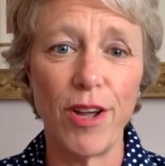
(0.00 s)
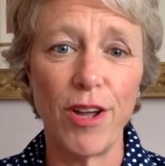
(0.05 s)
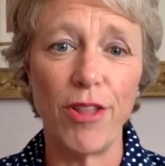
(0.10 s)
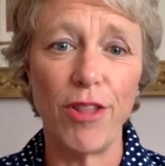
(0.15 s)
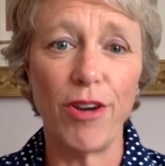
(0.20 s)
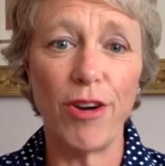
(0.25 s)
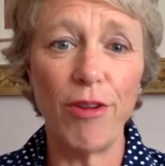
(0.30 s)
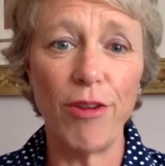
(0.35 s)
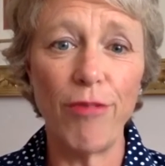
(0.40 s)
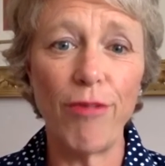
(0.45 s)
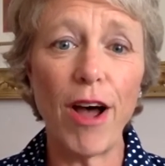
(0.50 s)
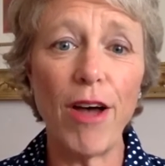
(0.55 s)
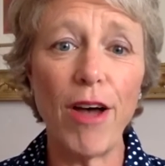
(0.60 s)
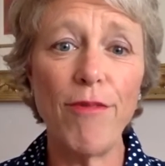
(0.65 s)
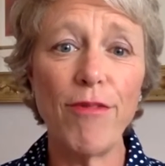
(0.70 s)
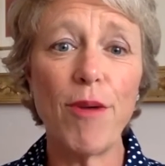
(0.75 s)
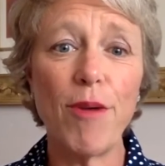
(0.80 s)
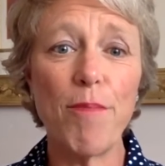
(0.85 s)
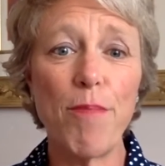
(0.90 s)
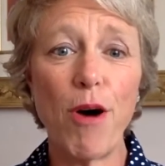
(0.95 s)
There are 5
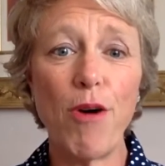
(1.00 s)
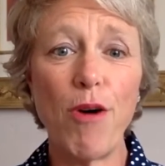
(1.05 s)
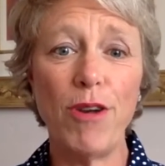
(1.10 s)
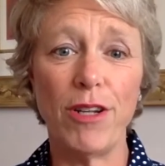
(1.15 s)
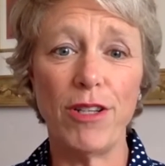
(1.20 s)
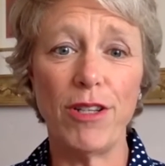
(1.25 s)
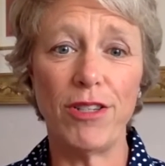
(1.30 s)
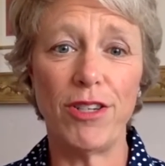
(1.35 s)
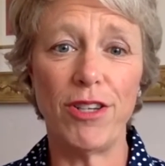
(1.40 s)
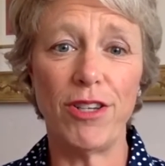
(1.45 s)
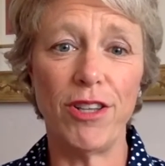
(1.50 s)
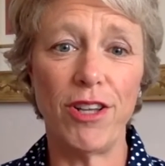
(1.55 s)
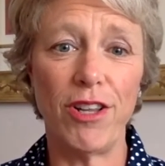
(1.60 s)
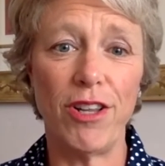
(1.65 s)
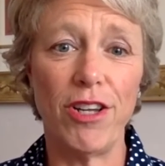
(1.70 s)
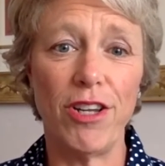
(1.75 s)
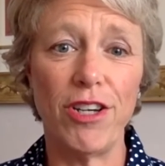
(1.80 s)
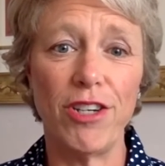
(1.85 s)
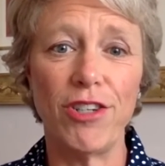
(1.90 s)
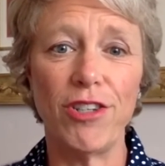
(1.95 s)
components to the
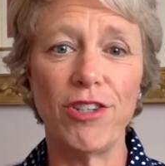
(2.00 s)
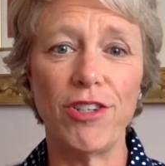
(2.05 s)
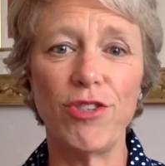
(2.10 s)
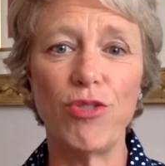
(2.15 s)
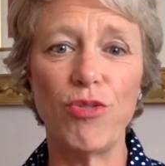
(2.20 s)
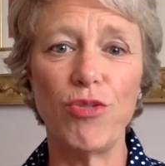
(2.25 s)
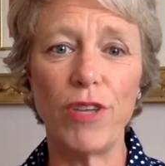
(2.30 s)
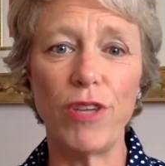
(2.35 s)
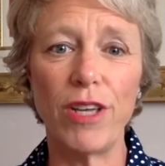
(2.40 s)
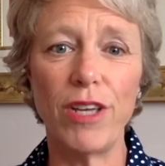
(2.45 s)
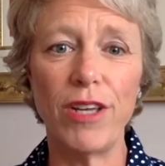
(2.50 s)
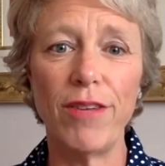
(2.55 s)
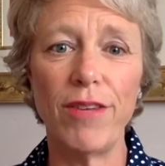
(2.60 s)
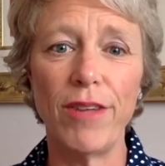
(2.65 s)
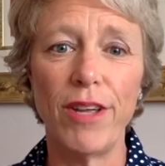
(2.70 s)
Clinician's Toolkit.